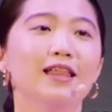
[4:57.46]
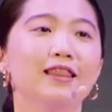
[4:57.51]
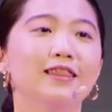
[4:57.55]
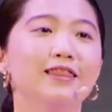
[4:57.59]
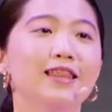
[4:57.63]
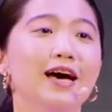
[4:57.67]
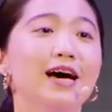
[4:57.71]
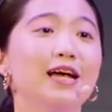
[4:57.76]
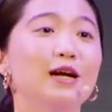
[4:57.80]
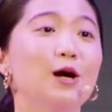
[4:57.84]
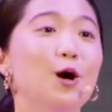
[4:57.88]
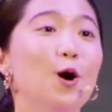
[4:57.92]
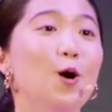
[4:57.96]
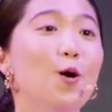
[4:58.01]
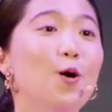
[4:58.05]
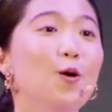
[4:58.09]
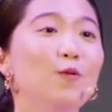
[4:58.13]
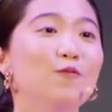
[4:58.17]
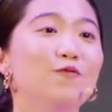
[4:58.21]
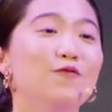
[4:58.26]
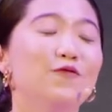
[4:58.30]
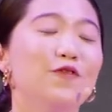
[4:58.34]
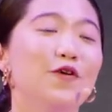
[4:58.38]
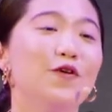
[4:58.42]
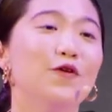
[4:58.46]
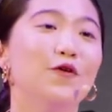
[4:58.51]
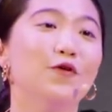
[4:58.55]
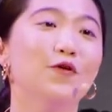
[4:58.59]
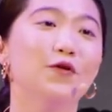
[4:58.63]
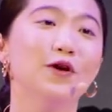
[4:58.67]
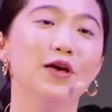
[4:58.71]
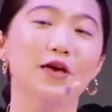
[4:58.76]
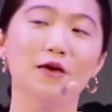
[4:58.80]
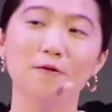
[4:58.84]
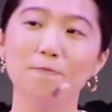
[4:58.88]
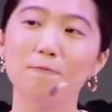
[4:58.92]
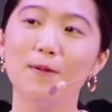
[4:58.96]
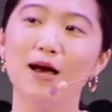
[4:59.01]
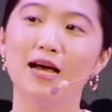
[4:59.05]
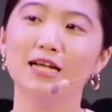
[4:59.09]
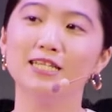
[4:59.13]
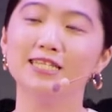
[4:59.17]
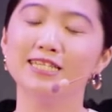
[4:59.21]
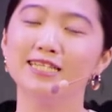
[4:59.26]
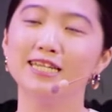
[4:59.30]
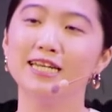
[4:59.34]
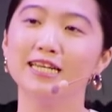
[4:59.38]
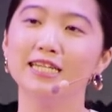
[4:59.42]
That hopeful
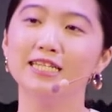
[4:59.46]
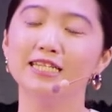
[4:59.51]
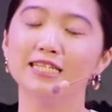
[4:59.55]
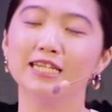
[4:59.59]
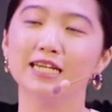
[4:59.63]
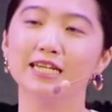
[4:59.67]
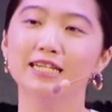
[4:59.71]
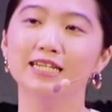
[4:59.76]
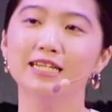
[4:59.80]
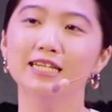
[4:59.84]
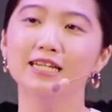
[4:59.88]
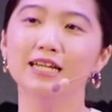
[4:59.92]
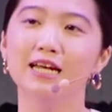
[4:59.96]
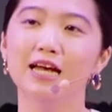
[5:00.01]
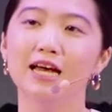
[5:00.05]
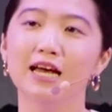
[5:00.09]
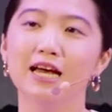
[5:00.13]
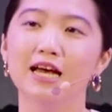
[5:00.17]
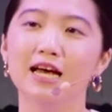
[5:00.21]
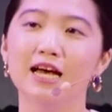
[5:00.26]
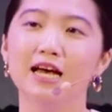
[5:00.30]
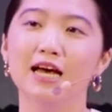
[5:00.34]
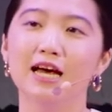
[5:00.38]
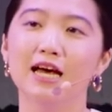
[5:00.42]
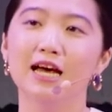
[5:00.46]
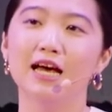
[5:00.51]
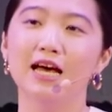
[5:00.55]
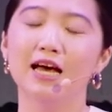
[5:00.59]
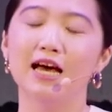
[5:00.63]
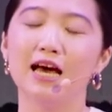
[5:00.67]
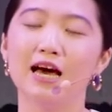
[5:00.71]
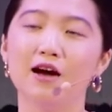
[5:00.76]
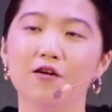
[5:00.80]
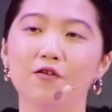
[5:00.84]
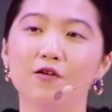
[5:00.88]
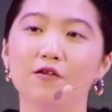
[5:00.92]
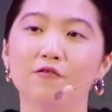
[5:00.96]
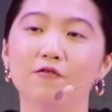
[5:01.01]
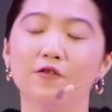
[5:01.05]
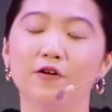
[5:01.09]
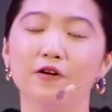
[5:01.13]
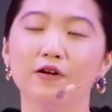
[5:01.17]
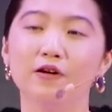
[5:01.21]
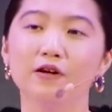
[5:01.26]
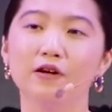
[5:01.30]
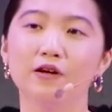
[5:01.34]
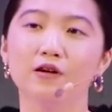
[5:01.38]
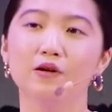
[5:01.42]
imagination,
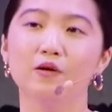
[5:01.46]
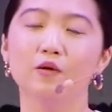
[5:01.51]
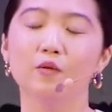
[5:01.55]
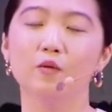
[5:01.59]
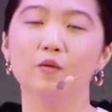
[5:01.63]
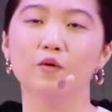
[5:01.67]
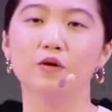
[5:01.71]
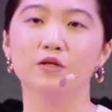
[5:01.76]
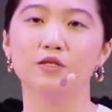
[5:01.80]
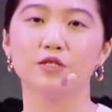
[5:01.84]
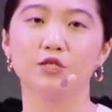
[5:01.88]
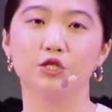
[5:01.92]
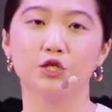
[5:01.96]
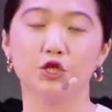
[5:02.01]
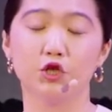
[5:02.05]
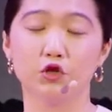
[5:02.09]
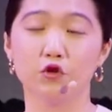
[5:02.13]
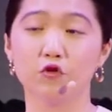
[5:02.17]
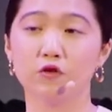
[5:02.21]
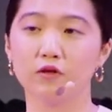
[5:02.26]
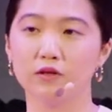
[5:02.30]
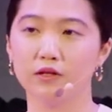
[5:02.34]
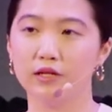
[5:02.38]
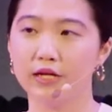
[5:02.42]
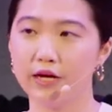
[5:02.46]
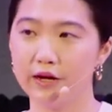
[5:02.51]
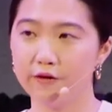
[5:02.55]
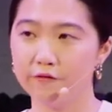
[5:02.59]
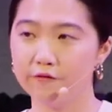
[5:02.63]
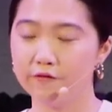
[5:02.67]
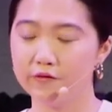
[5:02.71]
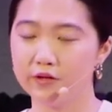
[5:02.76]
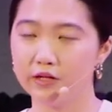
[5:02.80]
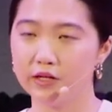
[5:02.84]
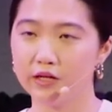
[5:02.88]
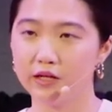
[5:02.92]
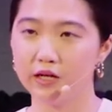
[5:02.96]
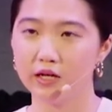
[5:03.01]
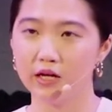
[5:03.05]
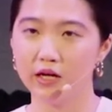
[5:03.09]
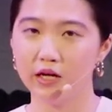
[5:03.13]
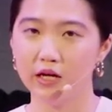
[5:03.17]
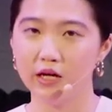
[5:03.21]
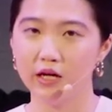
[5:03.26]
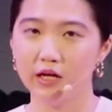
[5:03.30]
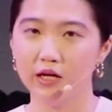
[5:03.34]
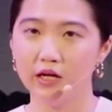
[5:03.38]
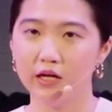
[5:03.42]
however, was short lived.
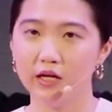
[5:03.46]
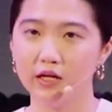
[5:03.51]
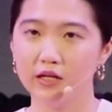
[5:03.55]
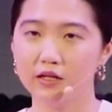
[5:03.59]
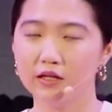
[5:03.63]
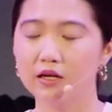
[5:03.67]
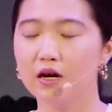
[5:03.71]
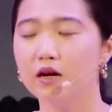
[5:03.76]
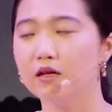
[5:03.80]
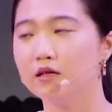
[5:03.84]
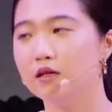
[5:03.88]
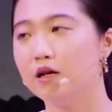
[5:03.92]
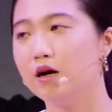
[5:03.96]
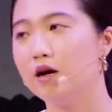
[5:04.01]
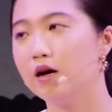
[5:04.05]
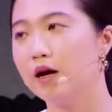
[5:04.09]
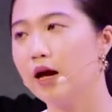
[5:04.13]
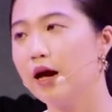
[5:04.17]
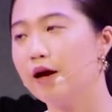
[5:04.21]
Not long